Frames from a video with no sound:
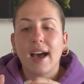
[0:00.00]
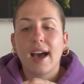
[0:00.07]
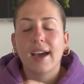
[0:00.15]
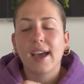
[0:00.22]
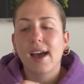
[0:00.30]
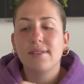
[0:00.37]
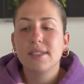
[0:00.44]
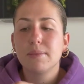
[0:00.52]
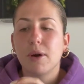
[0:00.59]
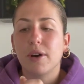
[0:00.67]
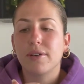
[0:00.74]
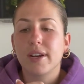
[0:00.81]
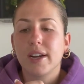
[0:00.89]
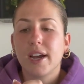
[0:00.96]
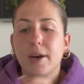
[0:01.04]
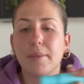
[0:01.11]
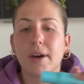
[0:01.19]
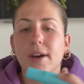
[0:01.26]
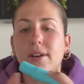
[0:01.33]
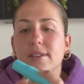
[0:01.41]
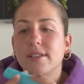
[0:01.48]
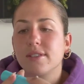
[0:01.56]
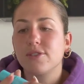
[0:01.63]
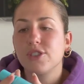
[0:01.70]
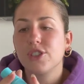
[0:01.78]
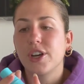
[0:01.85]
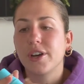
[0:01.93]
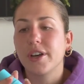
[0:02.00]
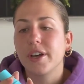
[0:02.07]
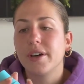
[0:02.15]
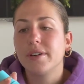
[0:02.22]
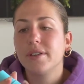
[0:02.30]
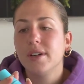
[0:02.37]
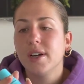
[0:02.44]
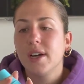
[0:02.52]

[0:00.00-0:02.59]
I have some on right now, but I'll still just show you.